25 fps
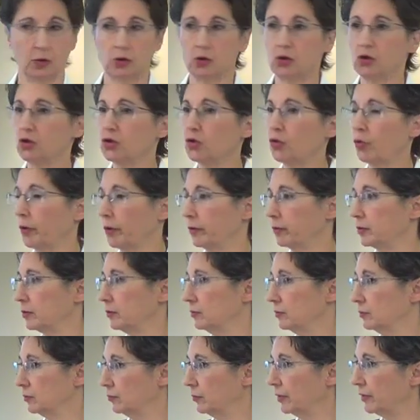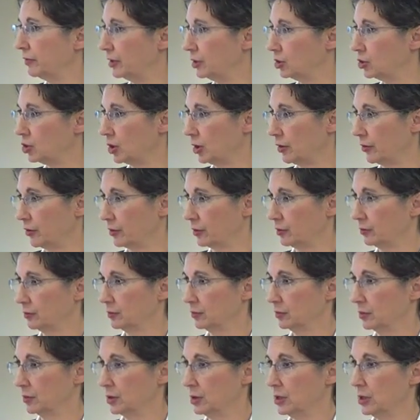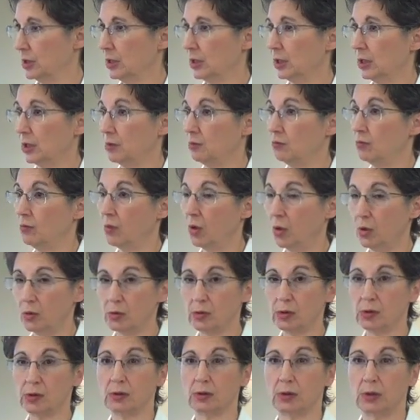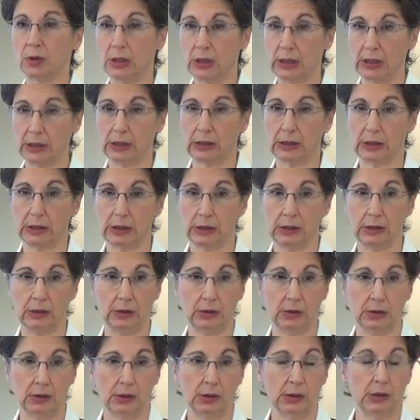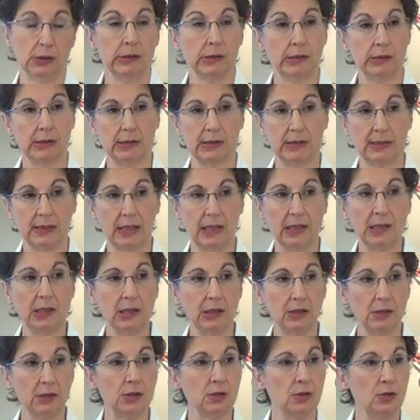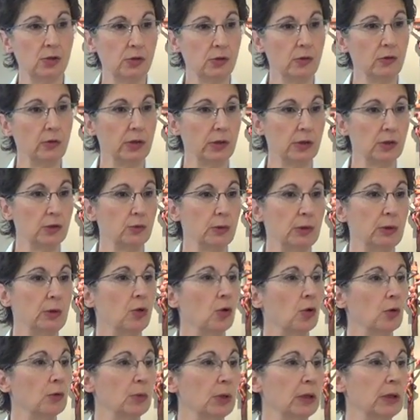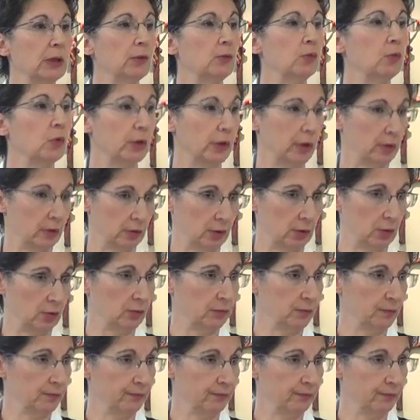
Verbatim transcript: short with each other, and most likely to say things and do things we normally wouldn't.